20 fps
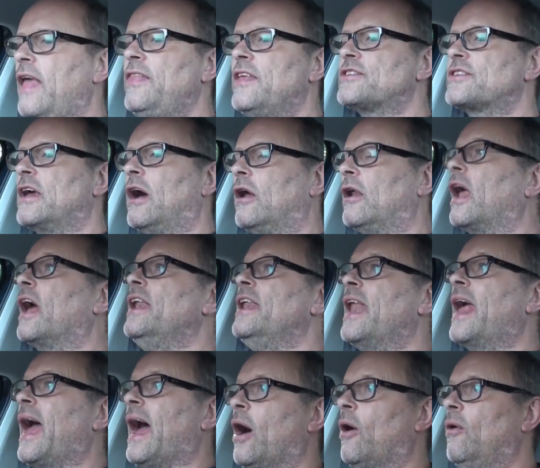In this car, like
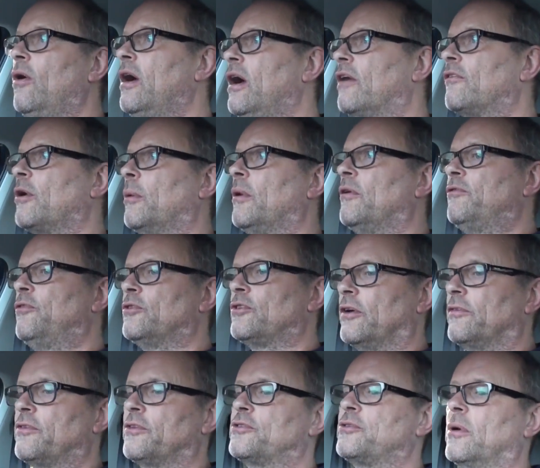now, I've got my foot
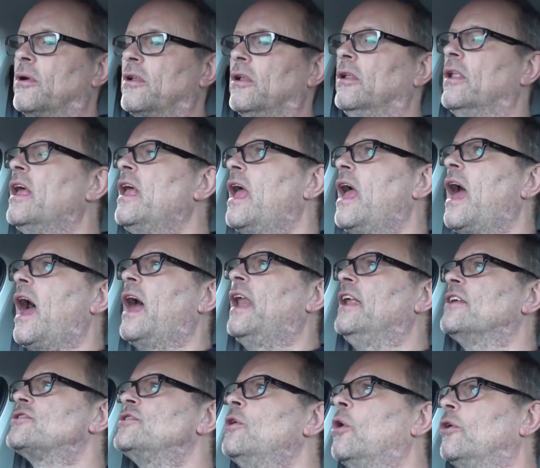off the throttle
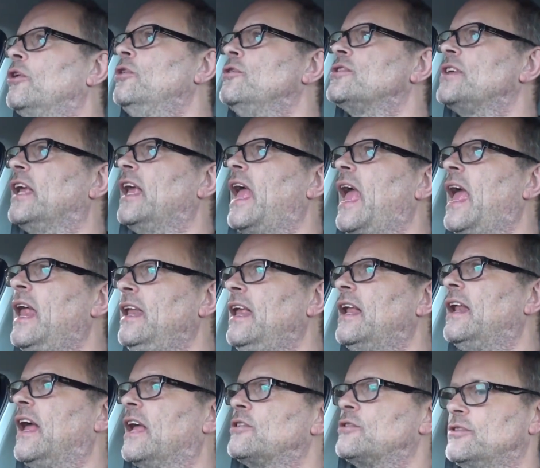and it's not using
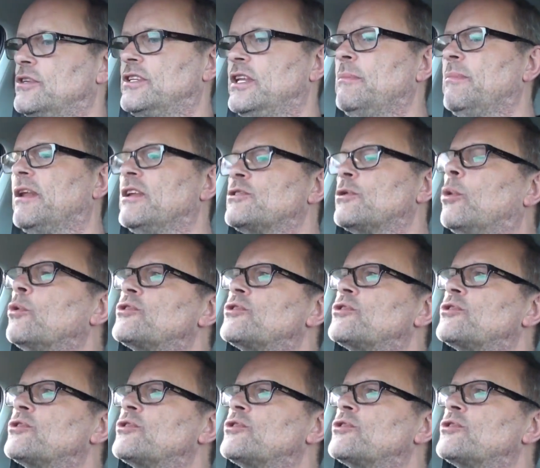any electricity, but it's